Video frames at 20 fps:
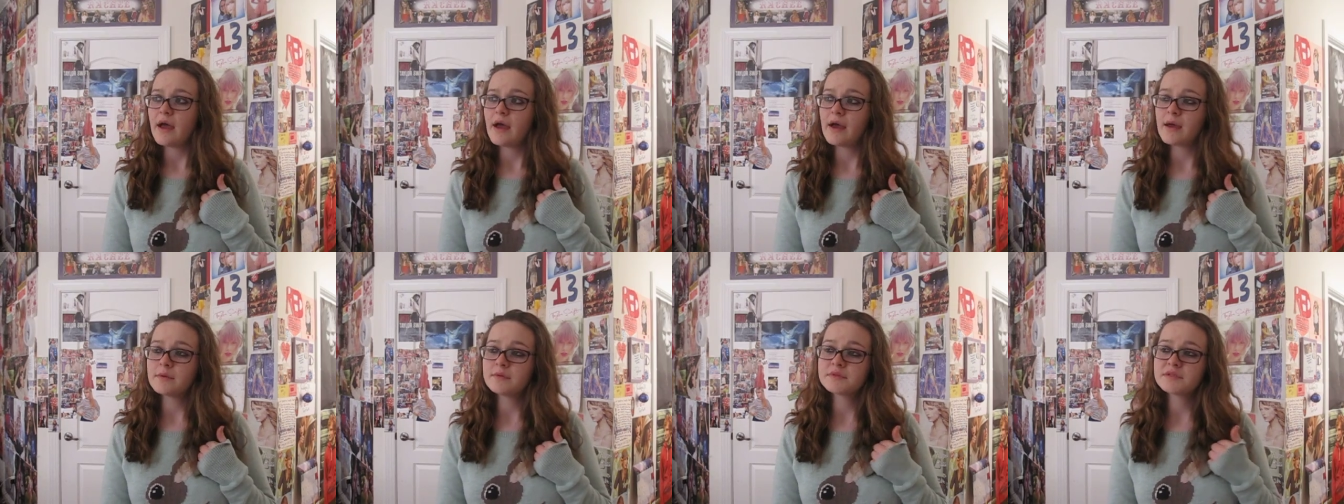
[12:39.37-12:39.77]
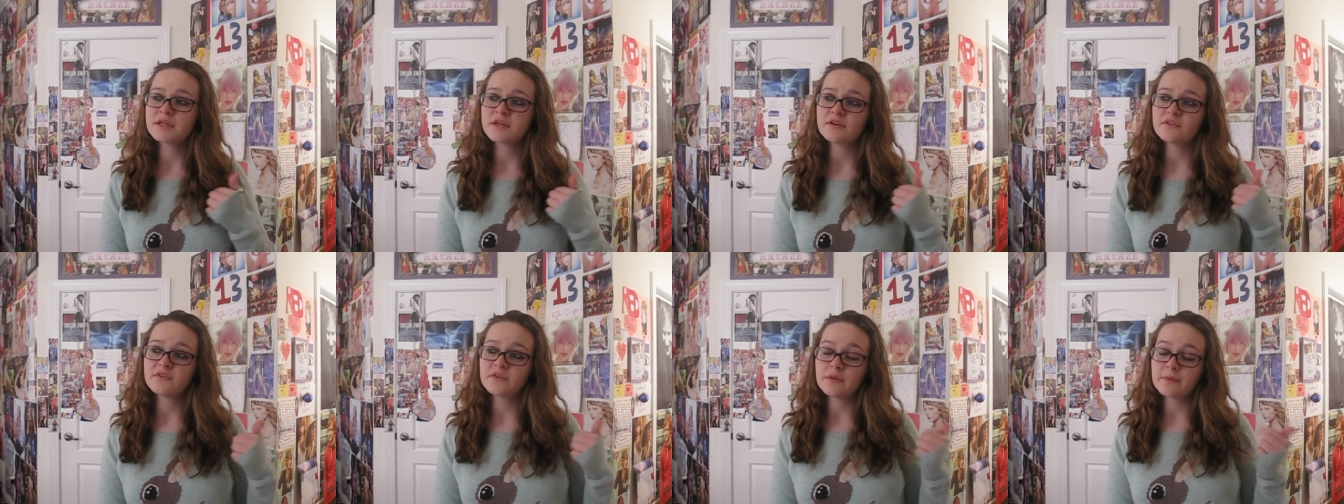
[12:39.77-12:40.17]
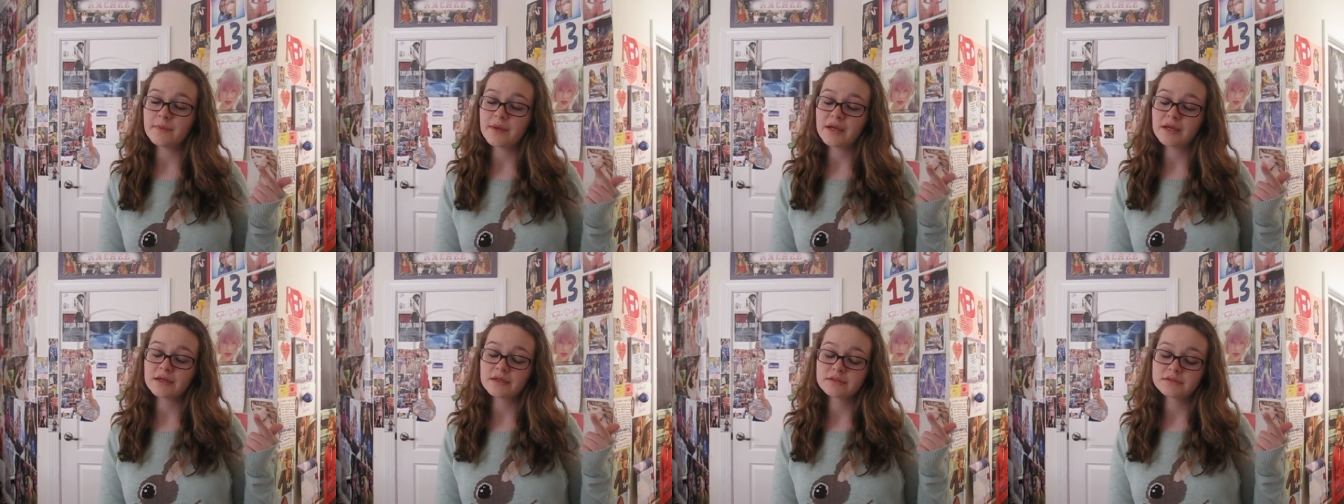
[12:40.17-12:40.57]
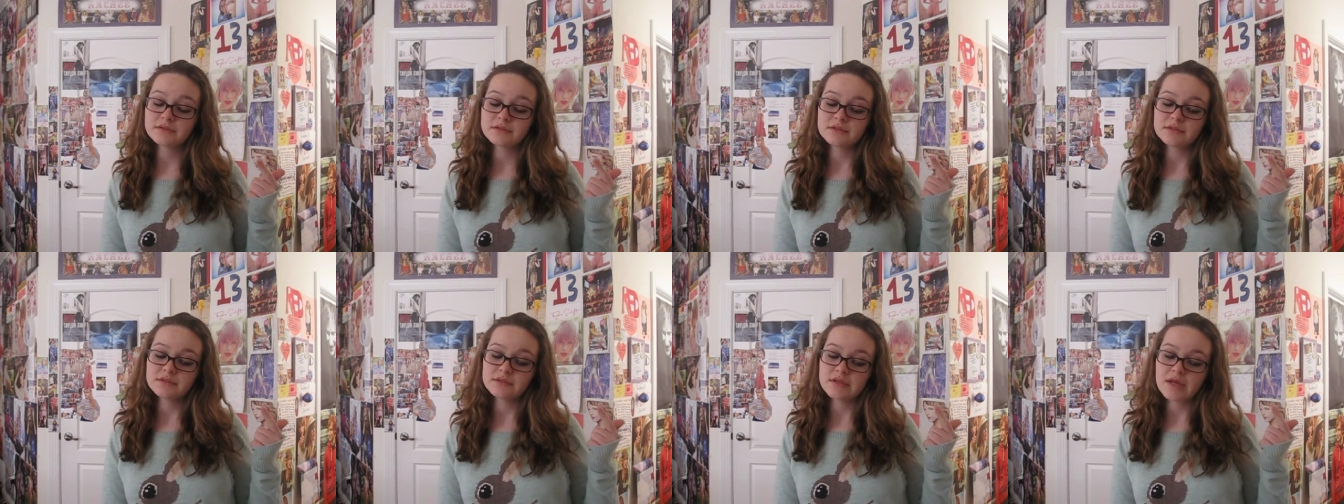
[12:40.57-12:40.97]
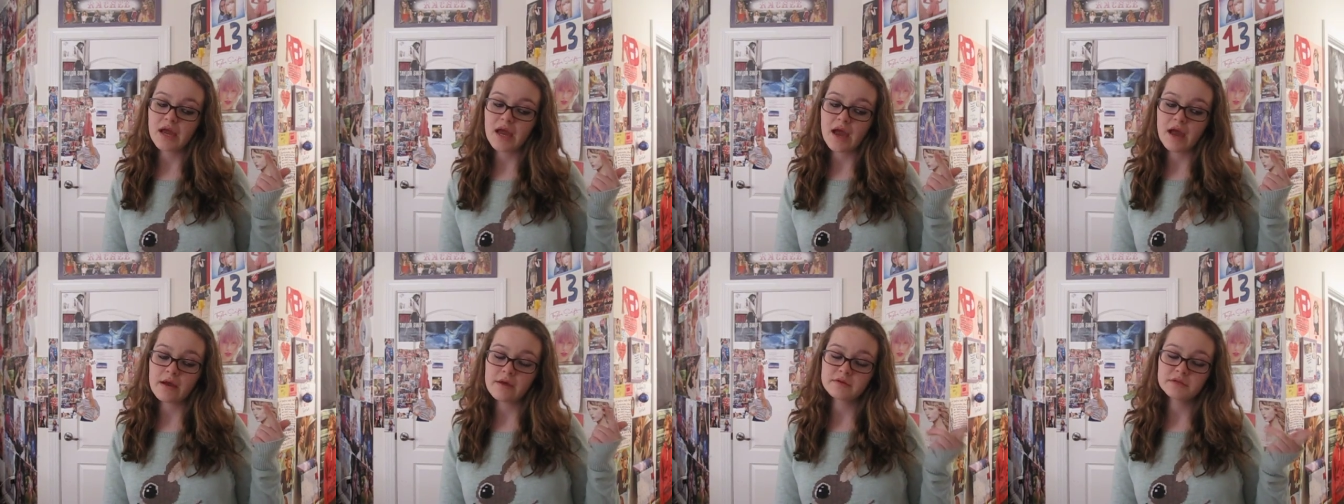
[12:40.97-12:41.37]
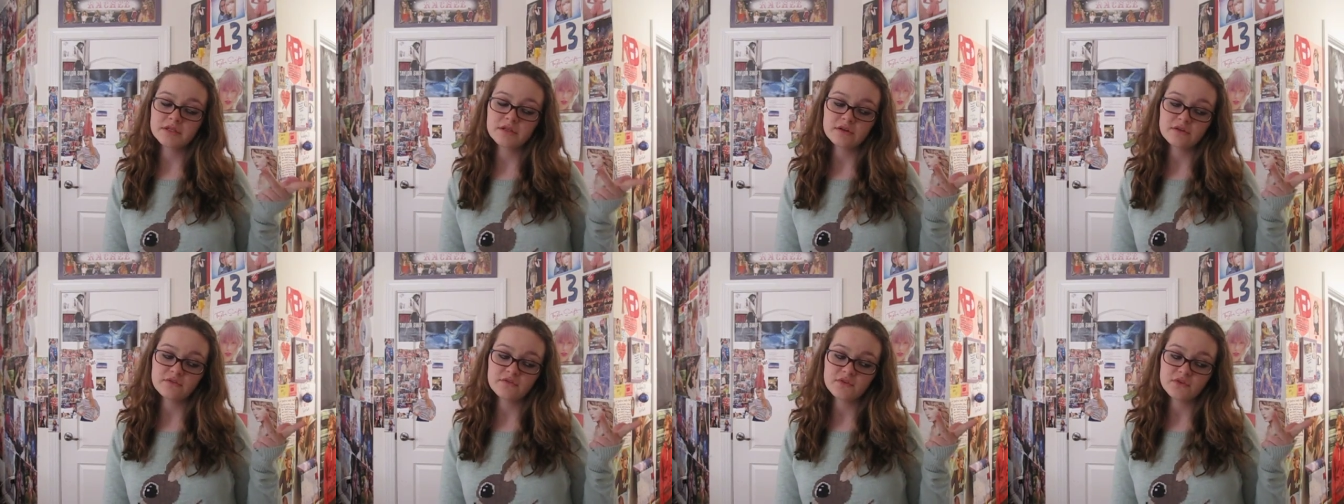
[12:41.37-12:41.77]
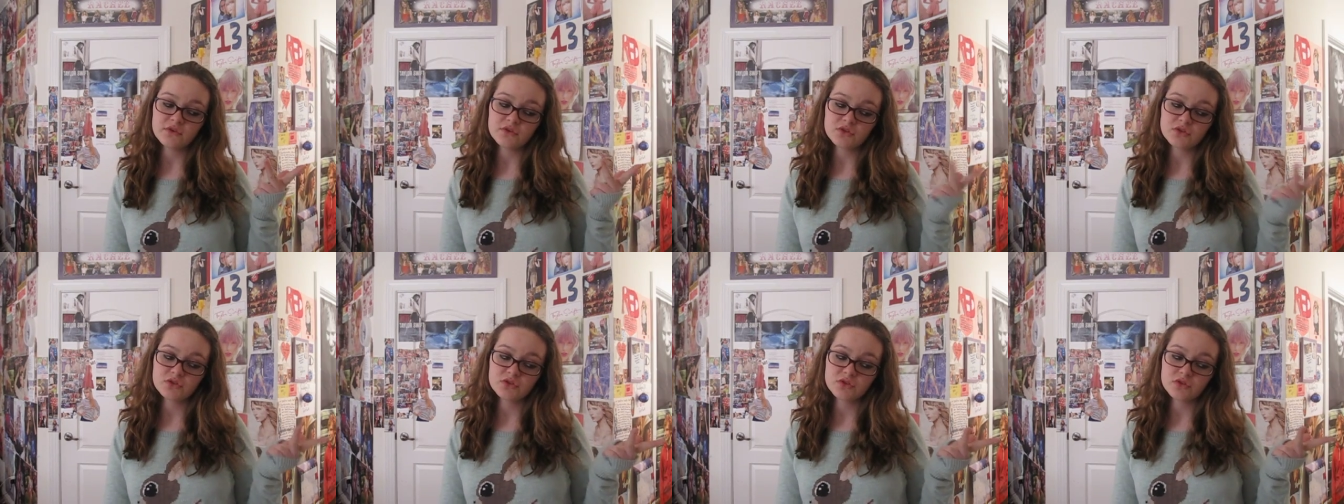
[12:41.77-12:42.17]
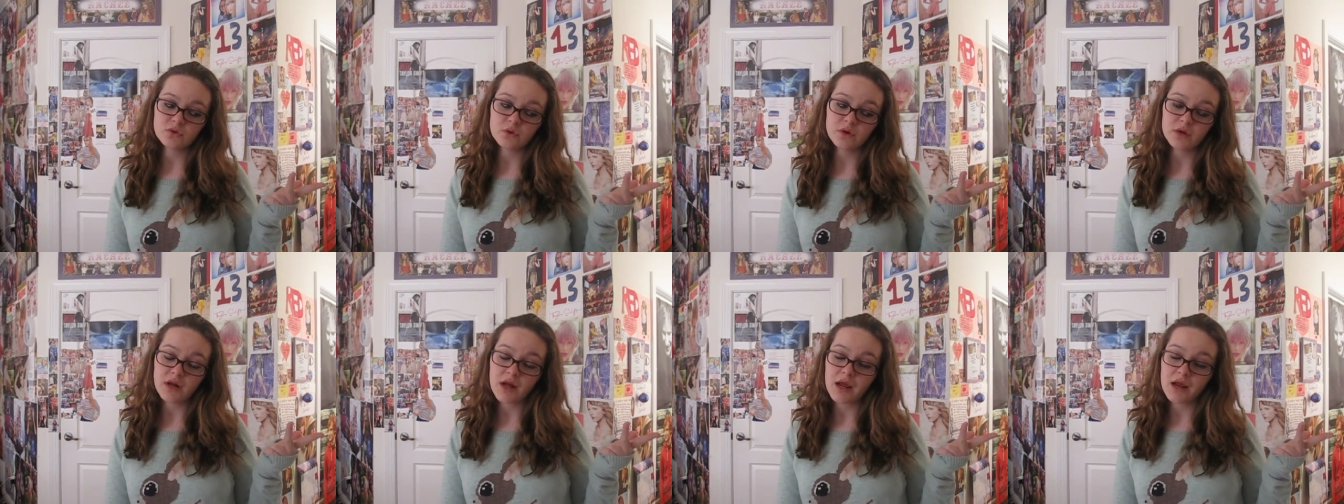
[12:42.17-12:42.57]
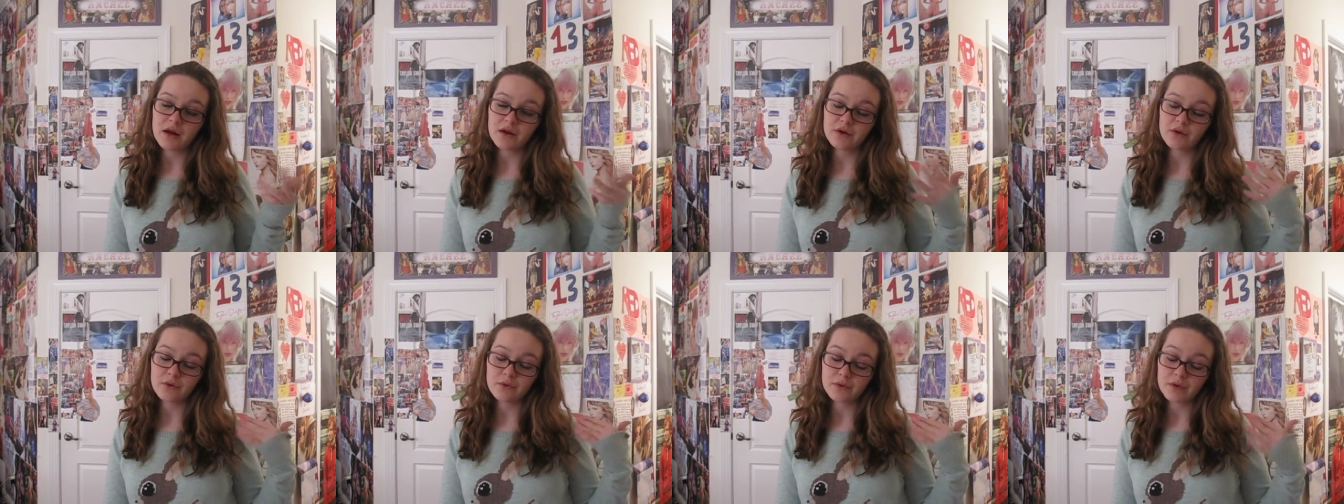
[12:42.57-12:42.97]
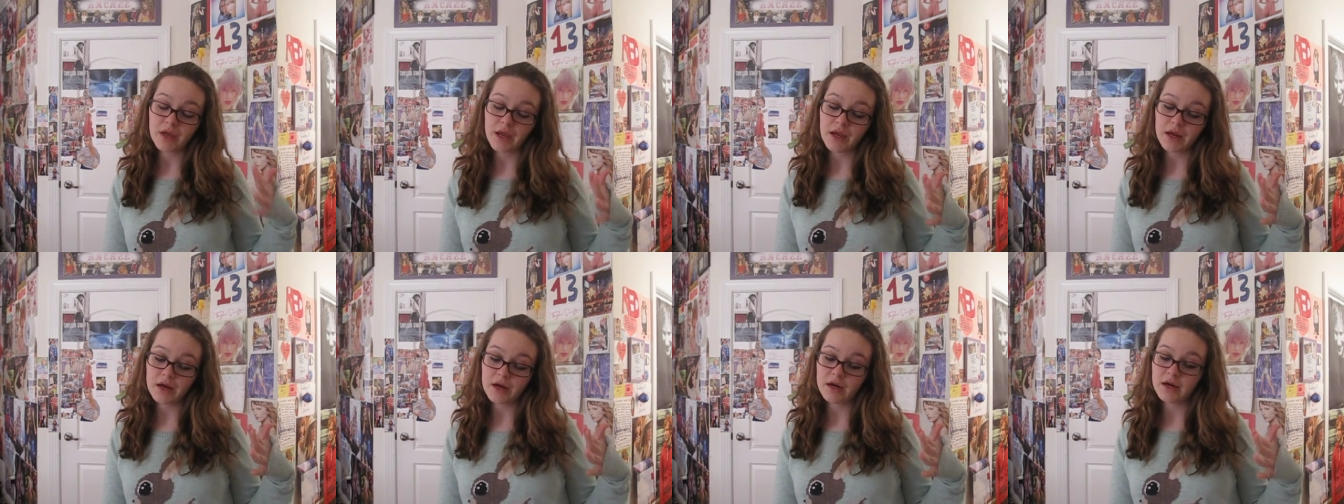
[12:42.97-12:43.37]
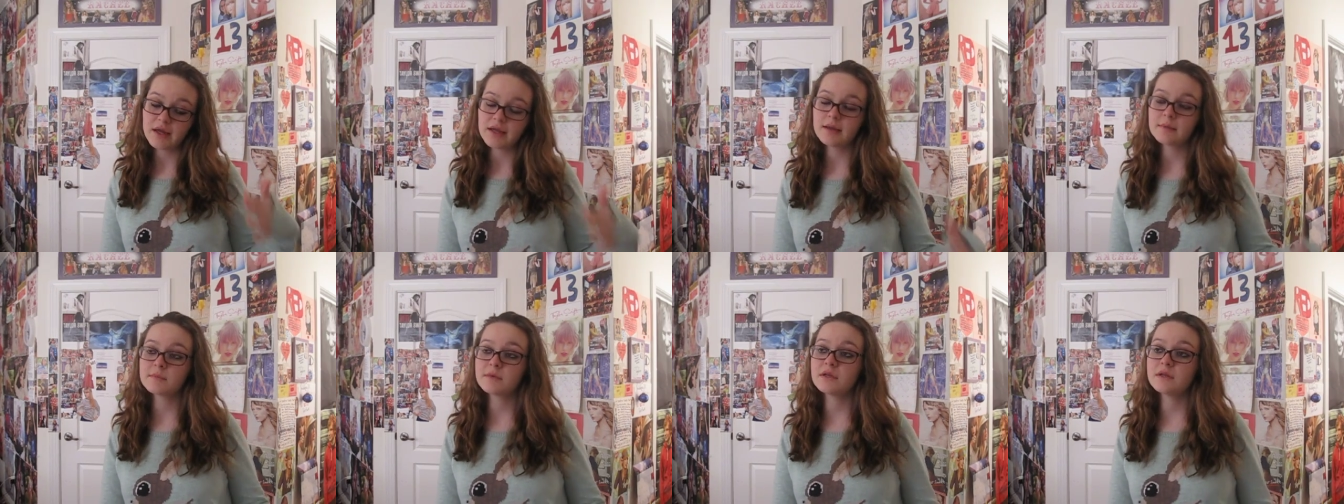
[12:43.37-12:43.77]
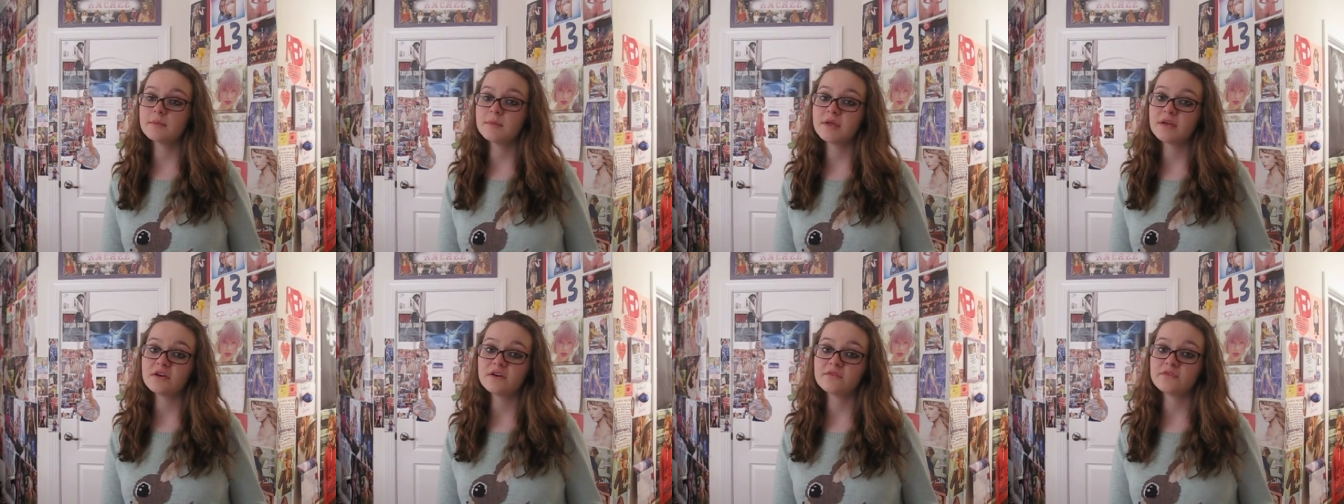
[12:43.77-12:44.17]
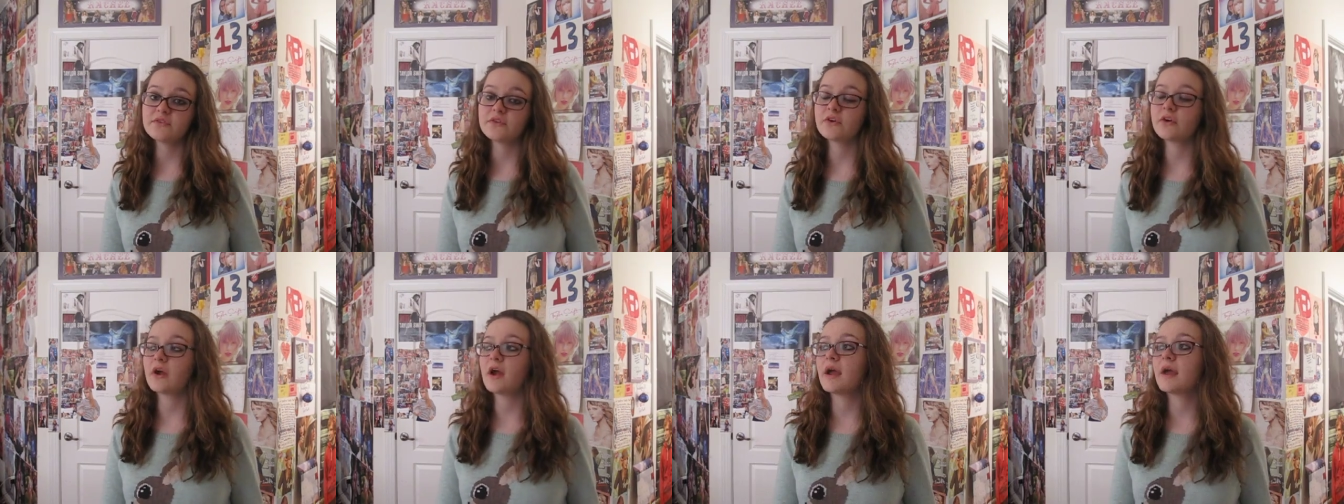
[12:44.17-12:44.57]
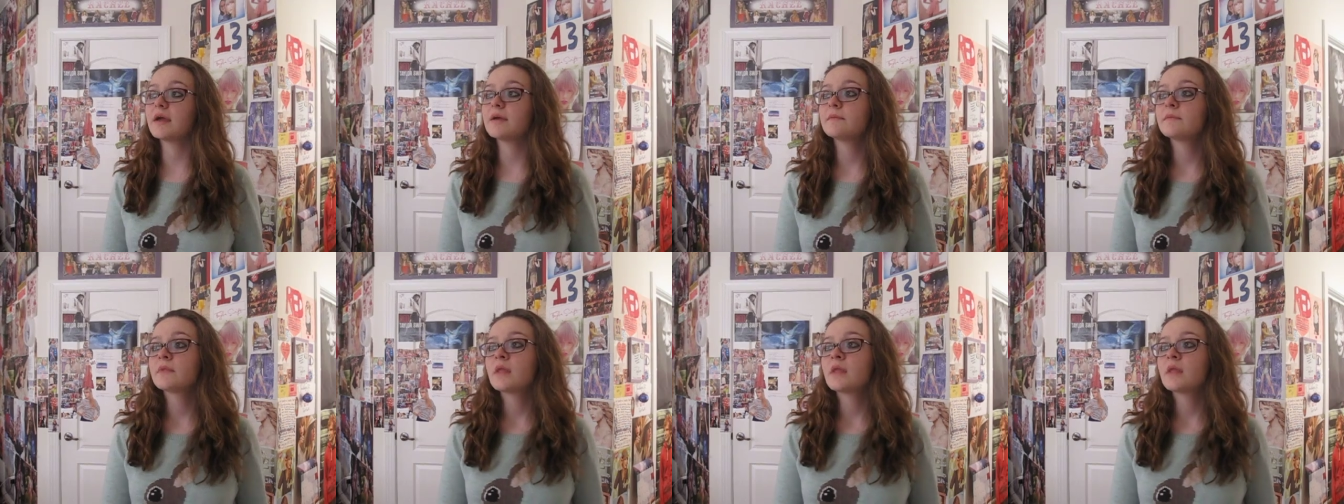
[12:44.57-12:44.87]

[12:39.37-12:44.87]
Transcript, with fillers: I was here for the bangs. I was here for the short hair, don't care. And I'm going to be here for the gray.